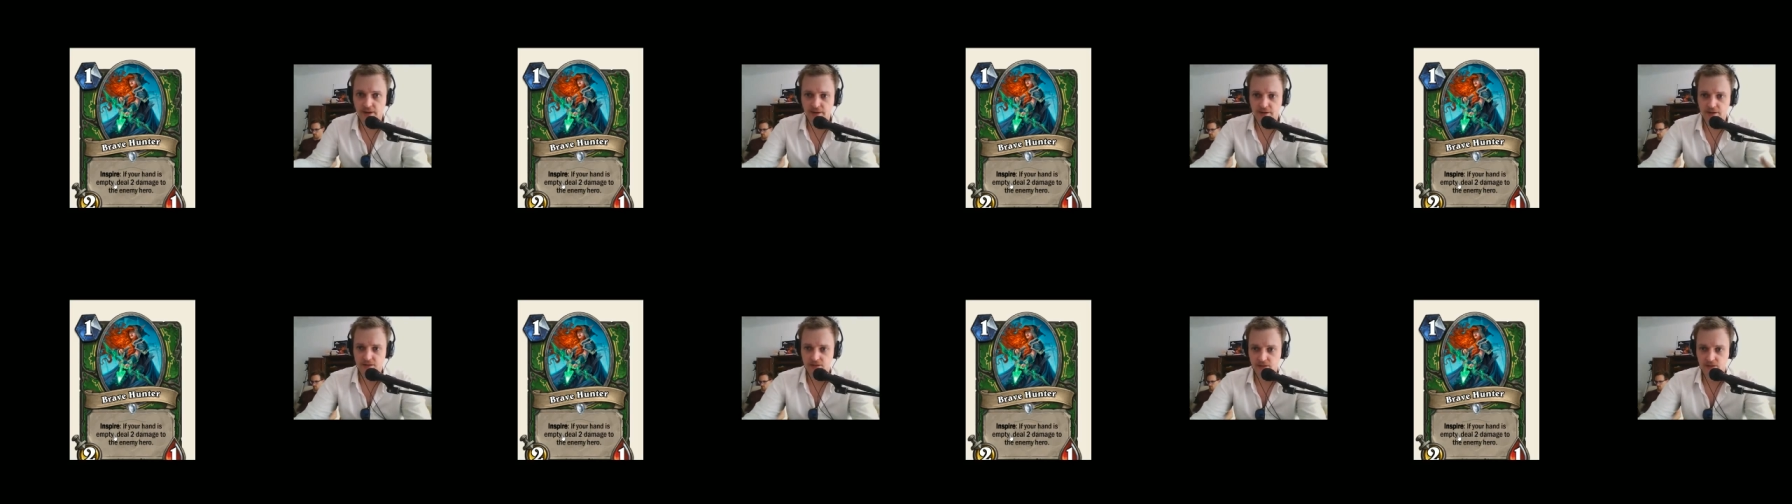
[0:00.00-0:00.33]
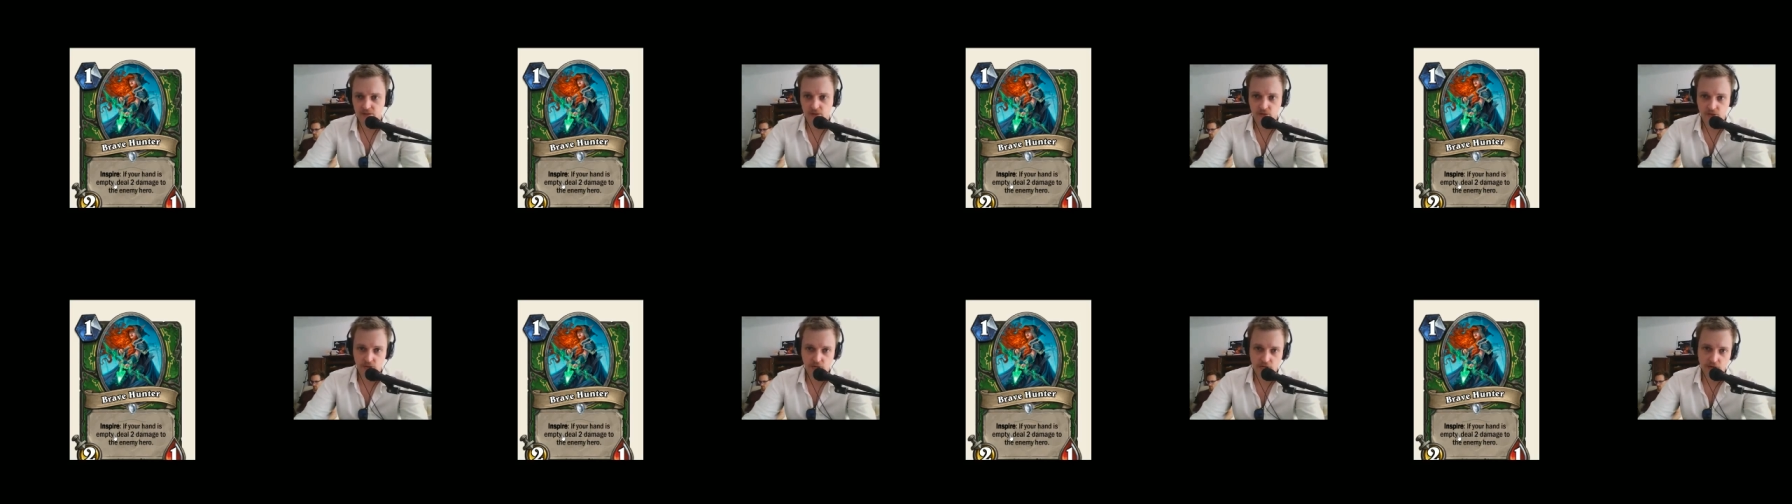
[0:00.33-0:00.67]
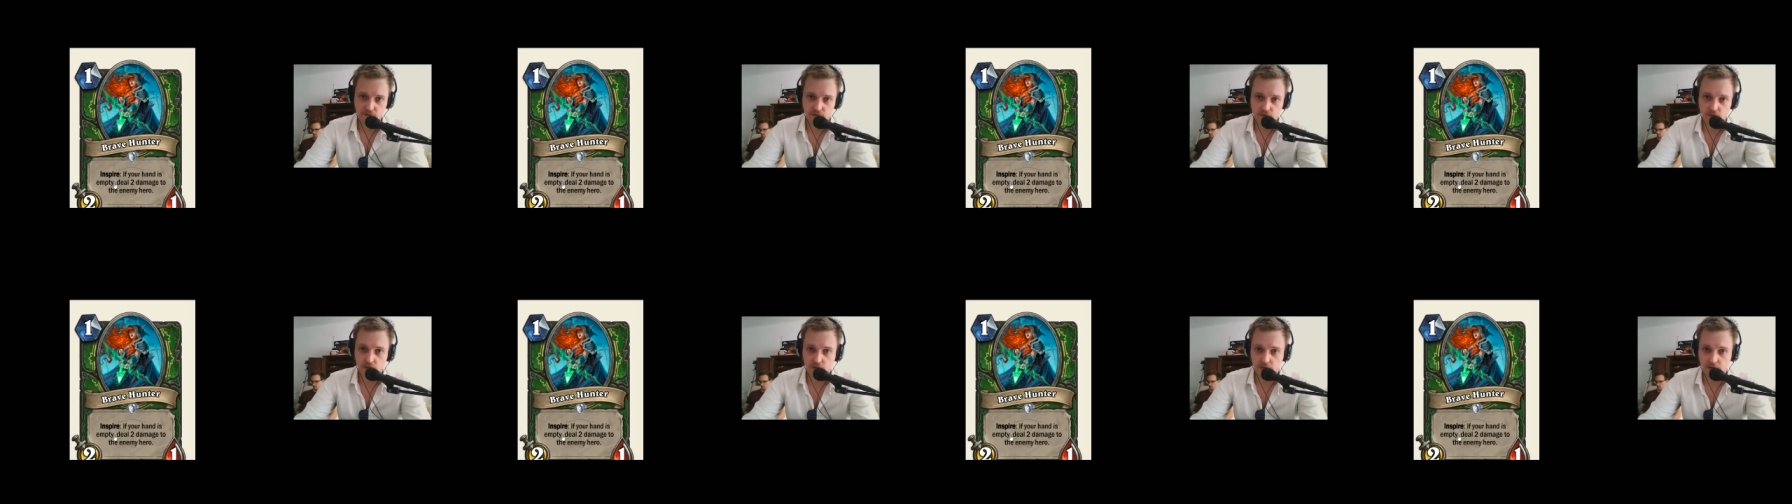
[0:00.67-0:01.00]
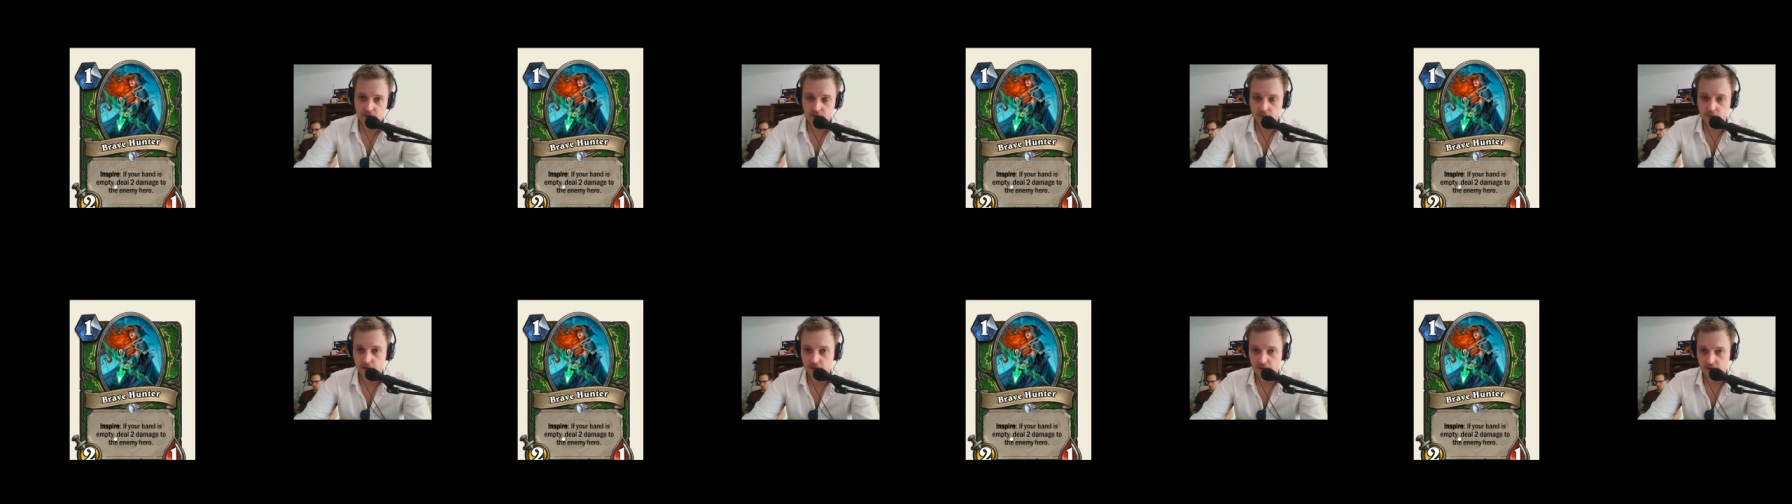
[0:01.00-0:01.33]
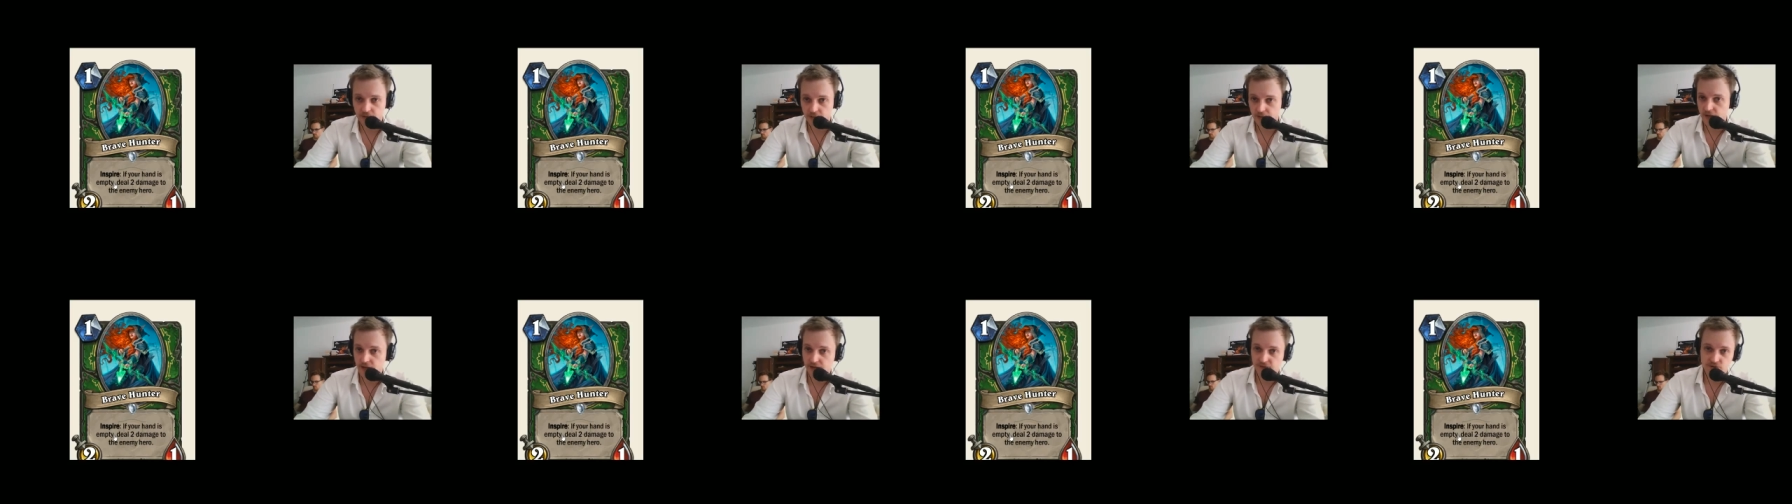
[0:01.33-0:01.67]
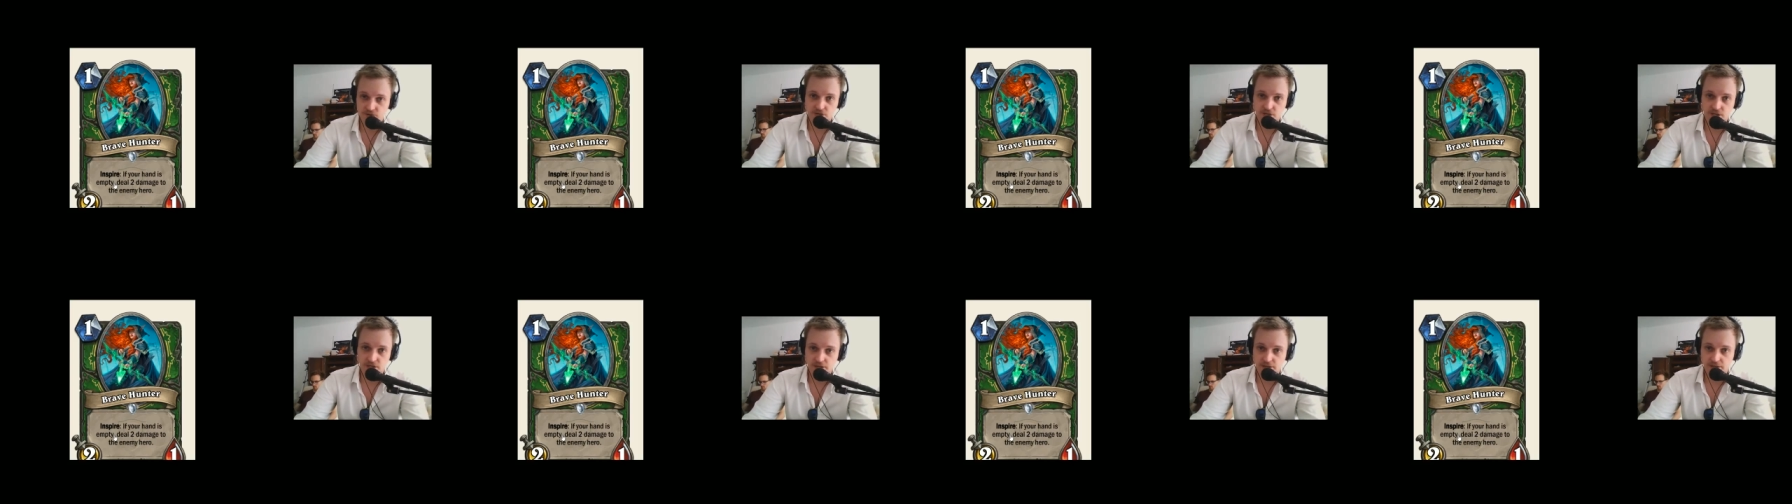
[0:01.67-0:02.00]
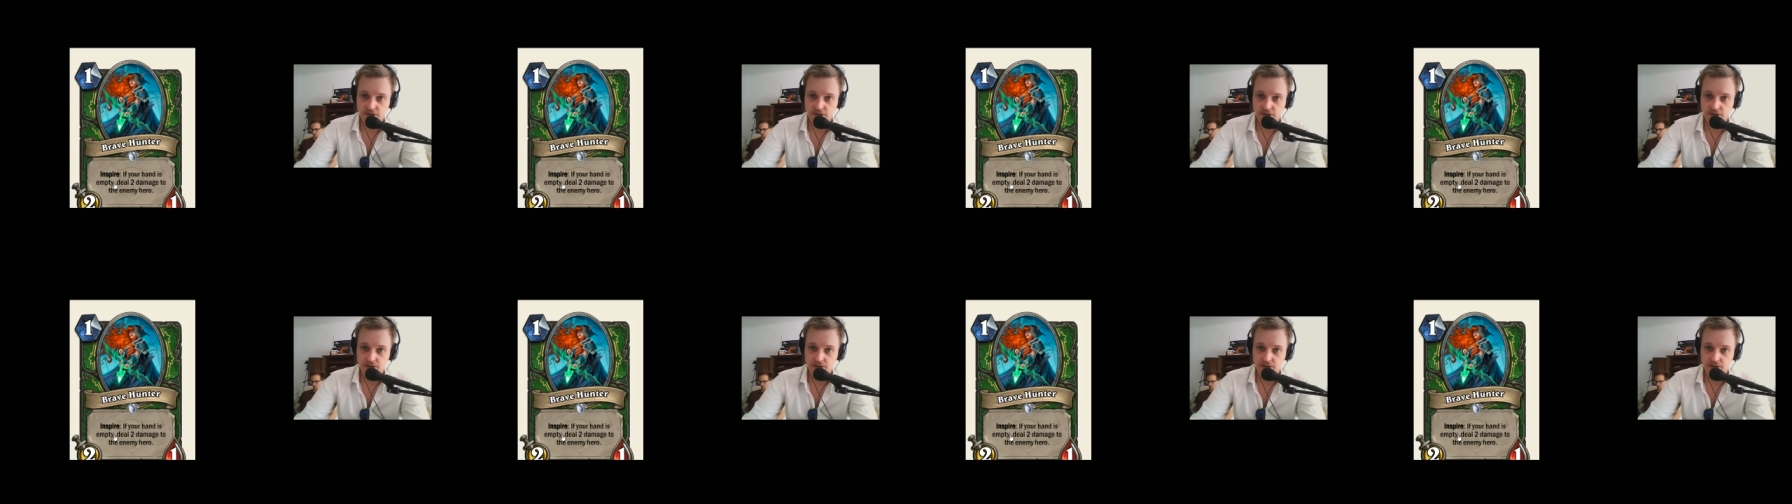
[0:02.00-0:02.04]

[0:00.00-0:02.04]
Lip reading: and then you have it on the board and they have to kill